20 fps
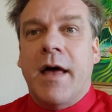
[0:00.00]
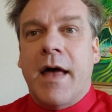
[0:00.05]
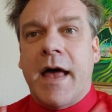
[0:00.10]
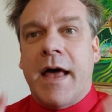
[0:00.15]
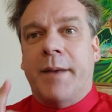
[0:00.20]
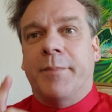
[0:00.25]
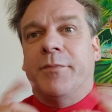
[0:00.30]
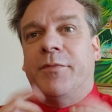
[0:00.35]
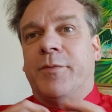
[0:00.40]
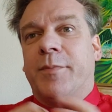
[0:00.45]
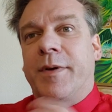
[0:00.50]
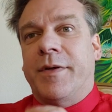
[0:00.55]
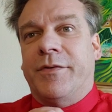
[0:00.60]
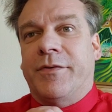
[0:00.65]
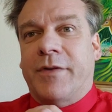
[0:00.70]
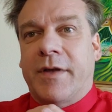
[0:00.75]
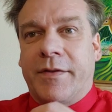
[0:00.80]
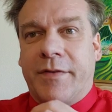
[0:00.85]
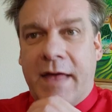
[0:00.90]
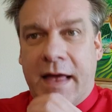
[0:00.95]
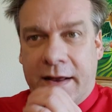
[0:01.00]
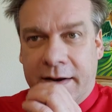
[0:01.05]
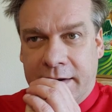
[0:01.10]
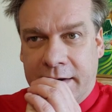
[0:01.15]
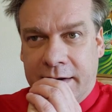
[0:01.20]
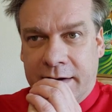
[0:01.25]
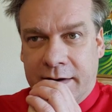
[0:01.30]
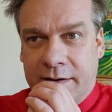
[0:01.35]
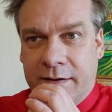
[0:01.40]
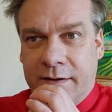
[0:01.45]
Adam Smith said that
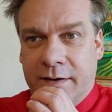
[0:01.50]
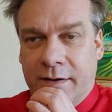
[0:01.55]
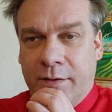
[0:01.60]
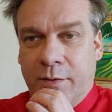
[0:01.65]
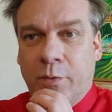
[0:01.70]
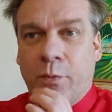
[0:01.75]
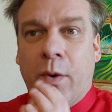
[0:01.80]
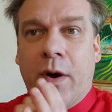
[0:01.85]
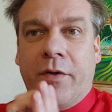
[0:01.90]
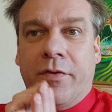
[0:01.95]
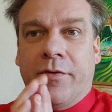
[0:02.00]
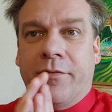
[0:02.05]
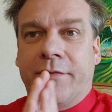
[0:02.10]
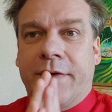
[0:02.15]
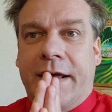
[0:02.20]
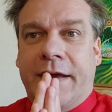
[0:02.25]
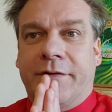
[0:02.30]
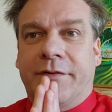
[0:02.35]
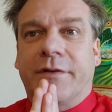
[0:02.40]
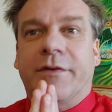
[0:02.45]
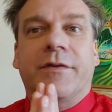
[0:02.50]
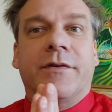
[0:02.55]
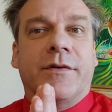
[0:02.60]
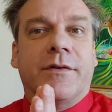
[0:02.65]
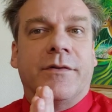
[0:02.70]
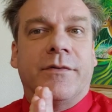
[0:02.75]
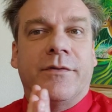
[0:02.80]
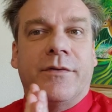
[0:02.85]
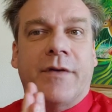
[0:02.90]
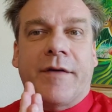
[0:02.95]
in Wealth of Nations
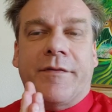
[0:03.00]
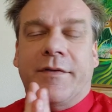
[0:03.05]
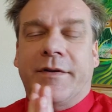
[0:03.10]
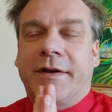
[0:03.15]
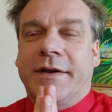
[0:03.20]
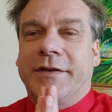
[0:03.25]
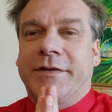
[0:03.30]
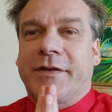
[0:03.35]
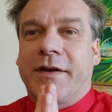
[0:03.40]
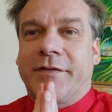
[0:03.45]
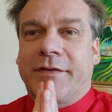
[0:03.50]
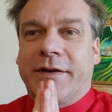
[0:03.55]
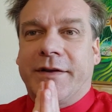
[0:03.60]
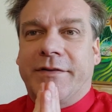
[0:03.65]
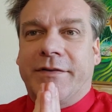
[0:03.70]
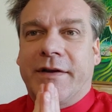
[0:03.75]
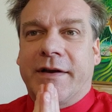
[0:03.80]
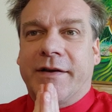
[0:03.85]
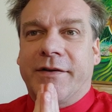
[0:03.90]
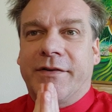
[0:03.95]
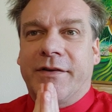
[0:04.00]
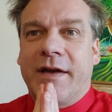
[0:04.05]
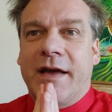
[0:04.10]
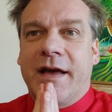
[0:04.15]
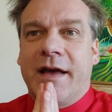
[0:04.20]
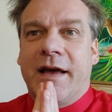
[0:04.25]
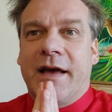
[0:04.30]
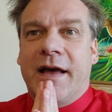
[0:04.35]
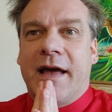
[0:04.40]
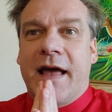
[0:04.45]
in 1776,
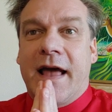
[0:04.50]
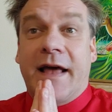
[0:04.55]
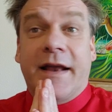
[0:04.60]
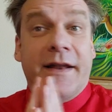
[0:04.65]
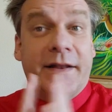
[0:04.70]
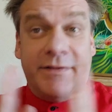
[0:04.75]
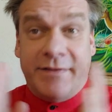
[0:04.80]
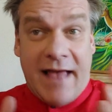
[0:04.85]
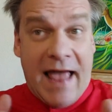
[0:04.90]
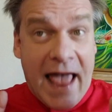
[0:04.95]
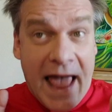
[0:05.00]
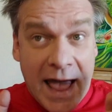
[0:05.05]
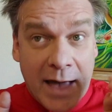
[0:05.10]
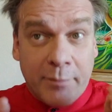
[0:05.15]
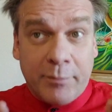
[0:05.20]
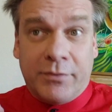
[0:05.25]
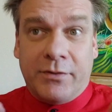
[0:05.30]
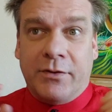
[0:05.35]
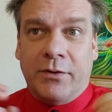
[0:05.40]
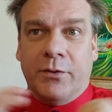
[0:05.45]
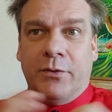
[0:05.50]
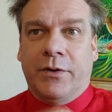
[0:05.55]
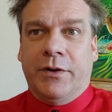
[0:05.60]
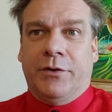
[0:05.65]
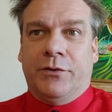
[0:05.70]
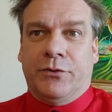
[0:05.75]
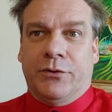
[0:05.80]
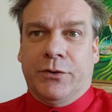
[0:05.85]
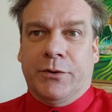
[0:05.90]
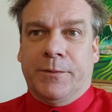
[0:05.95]
and it's absolutely
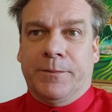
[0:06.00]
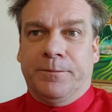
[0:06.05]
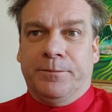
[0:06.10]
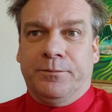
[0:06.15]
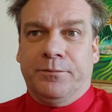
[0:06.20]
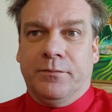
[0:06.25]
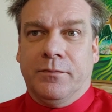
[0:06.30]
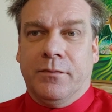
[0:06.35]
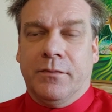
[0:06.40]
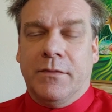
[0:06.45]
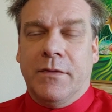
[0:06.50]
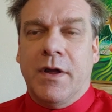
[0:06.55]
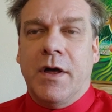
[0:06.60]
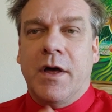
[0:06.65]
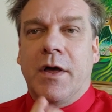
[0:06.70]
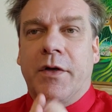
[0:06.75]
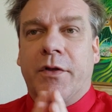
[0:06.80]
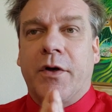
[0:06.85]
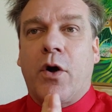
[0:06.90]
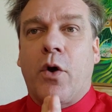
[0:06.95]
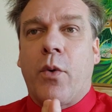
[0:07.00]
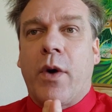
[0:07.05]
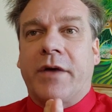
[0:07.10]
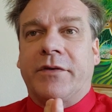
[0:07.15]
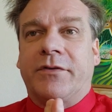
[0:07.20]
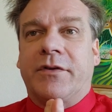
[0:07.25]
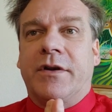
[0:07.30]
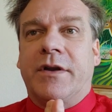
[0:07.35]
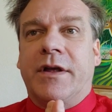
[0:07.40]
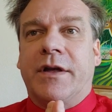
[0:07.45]
true. The
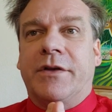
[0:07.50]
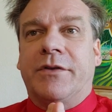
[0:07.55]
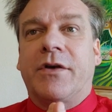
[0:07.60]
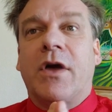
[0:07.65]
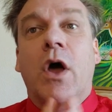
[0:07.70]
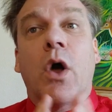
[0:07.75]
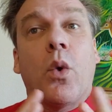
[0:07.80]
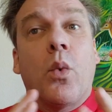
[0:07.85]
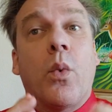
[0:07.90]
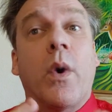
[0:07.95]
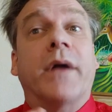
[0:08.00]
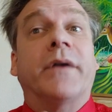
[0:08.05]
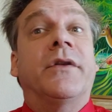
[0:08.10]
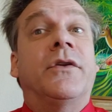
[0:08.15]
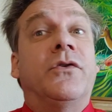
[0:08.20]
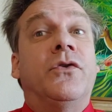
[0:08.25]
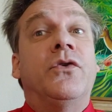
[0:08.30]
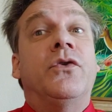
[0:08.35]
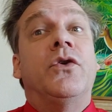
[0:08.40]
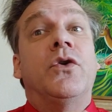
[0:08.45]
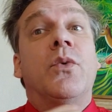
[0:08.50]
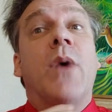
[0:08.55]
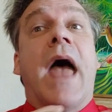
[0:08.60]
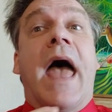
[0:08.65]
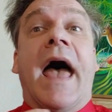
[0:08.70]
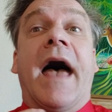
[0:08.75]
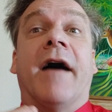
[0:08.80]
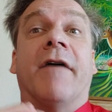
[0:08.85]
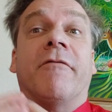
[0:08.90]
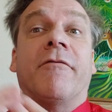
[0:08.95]
question is, what do you
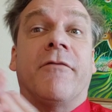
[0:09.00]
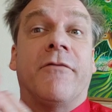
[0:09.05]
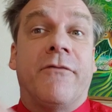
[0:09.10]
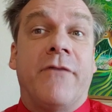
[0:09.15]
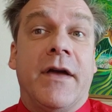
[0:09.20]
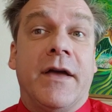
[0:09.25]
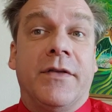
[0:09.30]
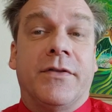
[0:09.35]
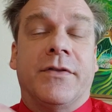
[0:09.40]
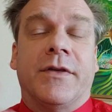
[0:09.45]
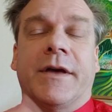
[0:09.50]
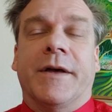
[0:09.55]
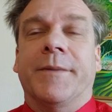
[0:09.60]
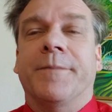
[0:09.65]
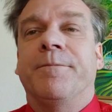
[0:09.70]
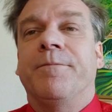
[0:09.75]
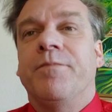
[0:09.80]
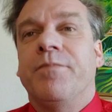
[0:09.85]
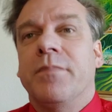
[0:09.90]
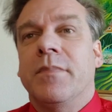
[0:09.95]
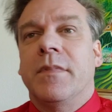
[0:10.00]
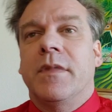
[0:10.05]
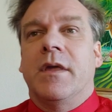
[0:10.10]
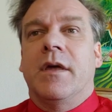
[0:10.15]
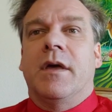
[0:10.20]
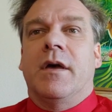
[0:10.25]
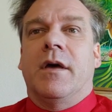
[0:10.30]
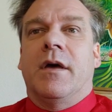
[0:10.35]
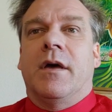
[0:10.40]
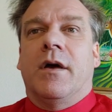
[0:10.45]
have faith in?
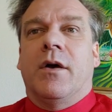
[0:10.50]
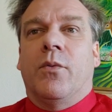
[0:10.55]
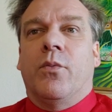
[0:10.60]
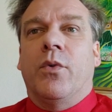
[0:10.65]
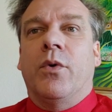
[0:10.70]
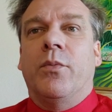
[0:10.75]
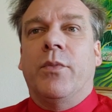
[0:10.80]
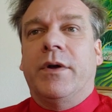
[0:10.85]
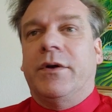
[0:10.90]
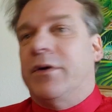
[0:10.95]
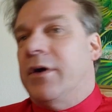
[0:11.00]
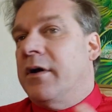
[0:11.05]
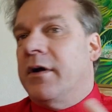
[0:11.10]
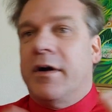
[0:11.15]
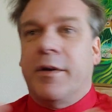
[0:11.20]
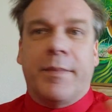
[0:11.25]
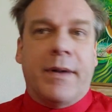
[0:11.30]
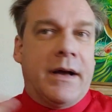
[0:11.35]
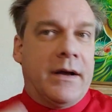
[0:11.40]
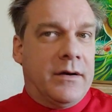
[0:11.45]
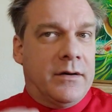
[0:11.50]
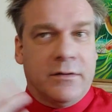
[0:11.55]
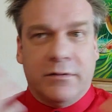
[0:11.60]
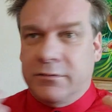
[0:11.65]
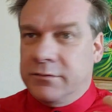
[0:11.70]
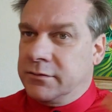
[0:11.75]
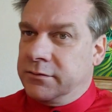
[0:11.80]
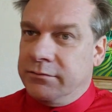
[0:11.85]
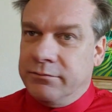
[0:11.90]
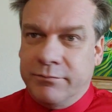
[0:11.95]
When we talk
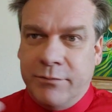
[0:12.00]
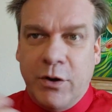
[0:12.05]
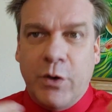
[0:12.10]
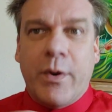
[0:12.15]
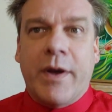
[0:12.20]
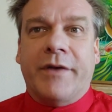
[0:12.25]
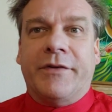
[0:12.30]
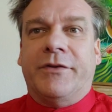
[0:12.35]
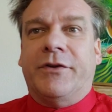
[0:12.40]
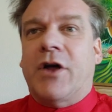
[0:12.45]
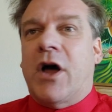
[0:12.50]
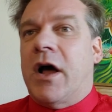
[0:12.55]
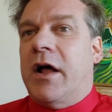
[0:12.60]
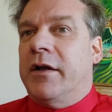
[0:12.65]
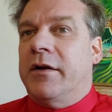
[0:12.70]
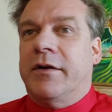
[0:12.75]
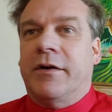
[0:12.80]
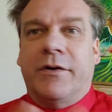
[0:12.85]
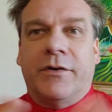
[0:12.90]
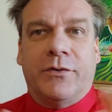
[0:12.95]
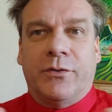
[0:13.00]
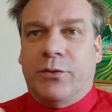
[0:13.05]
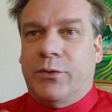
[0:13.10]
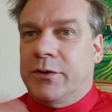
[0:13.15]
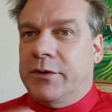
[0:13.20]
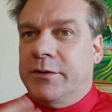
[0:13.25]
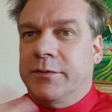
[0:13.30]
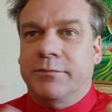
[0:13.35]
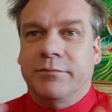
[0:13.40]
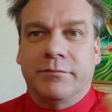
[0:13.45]
about US dollars
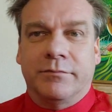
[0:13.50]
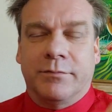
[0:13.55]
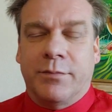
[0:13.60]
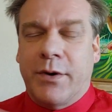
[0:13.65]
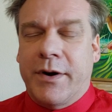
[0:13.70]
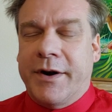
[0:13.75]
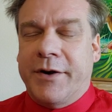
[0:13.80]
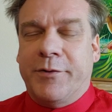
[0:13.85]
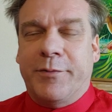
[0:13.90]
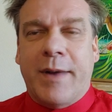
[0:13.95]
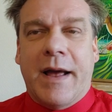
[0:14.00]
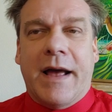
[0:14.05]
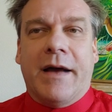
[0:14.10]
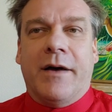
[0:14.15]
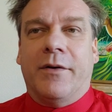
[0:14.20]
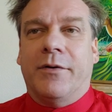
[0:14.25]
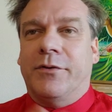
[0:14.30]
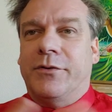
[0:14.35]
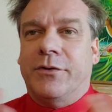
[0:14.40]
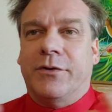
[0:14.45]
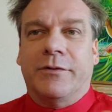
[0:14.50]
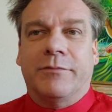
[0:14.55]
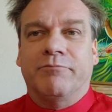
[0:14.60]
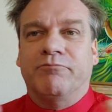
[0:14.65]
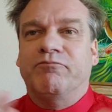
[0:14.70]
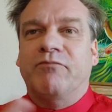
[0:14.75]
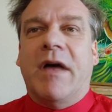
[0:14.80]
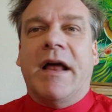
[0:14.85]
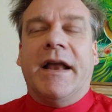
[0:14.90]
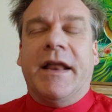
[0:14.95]
or British pounds or
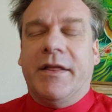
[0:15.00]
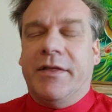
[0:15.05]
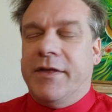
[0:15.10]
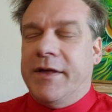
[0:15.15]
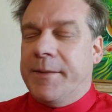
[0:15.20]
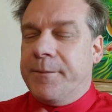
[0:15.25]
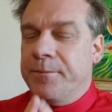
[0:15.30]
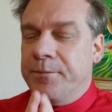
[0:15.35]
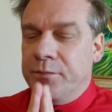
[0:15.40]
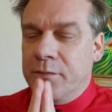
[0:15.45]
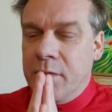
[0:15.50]
anything,